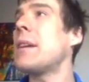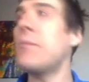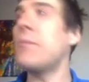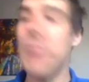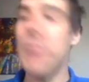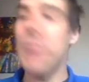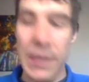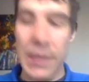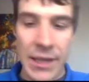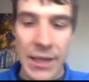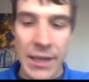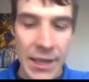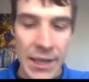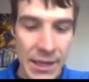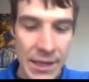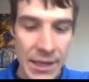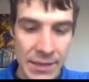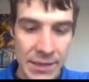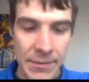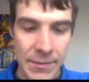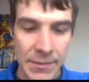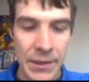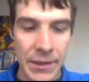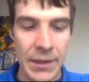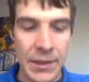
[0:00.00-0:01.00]
really can't
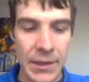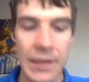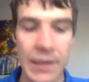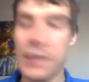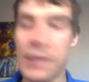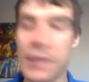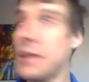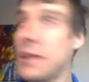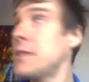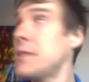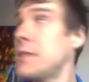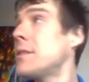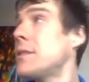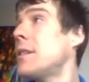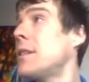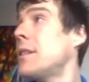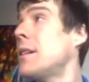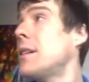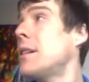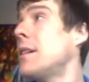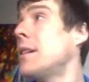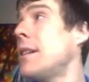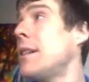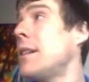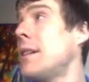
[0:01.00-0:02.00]
spell today, guys.
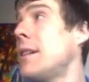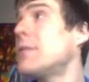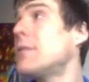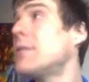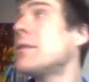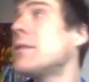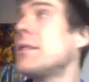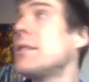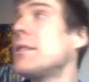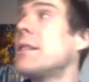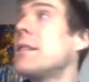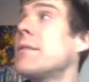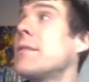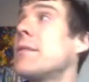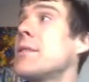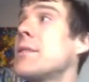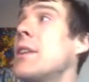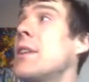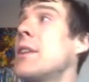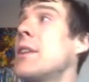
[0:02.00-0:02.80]
Energy levels